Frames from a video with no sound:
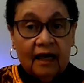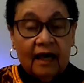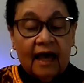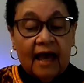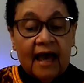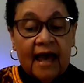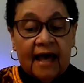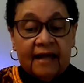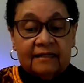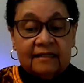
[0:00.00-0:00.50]

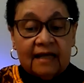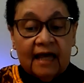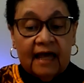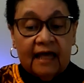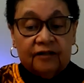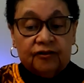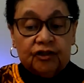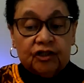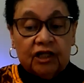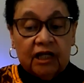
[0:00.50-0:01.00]
and
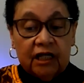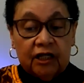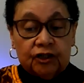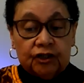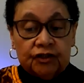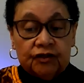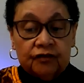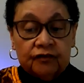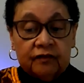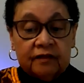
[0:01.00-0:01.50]

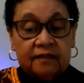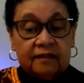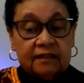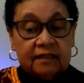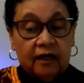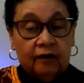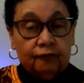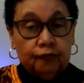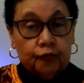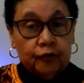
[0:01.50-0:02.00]
educational
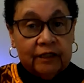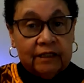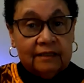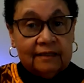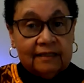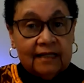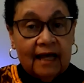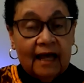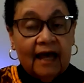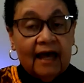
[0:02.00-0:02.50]

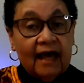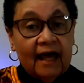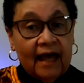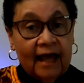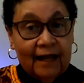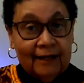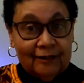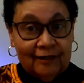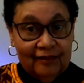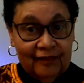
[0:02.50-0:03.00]
discoveries
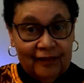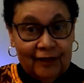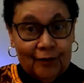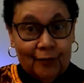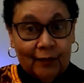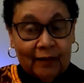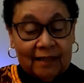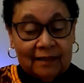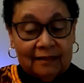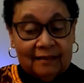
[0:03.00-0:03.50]
and
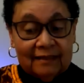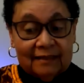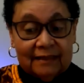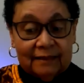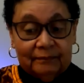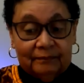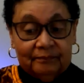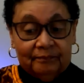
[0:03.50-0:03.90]
theories.